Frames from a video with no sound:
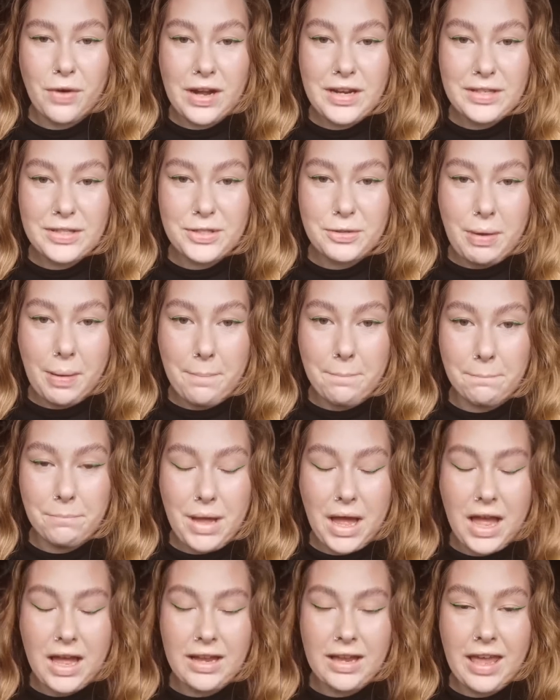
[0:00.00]
Right, so I'm
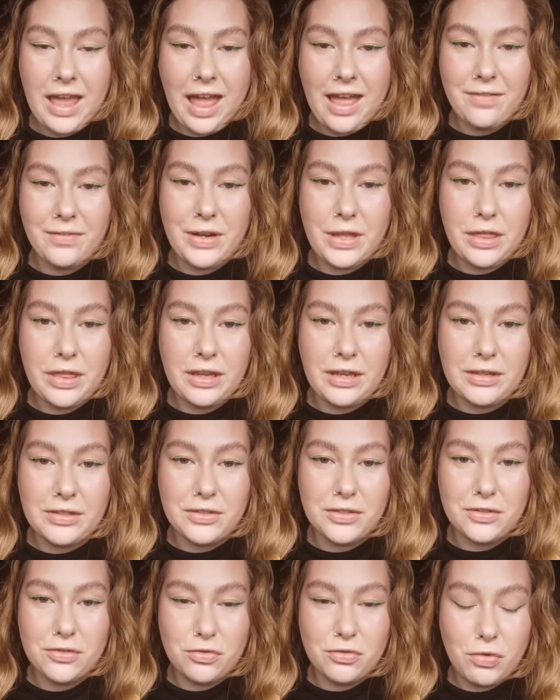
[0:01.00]
back, everything
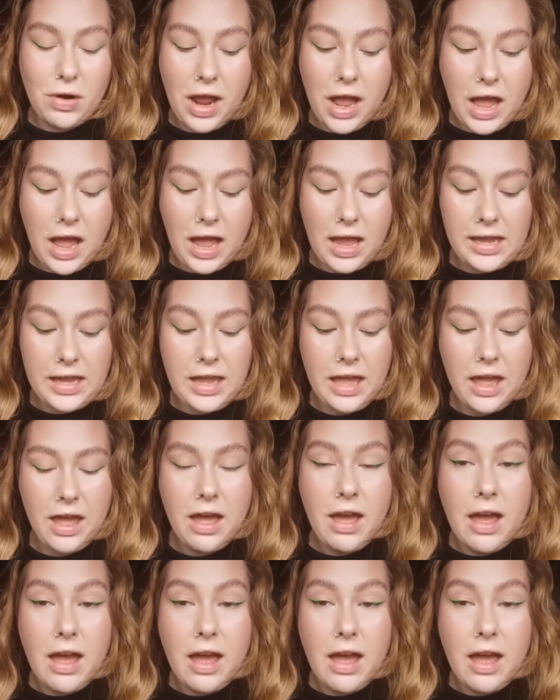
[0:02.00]
is dry.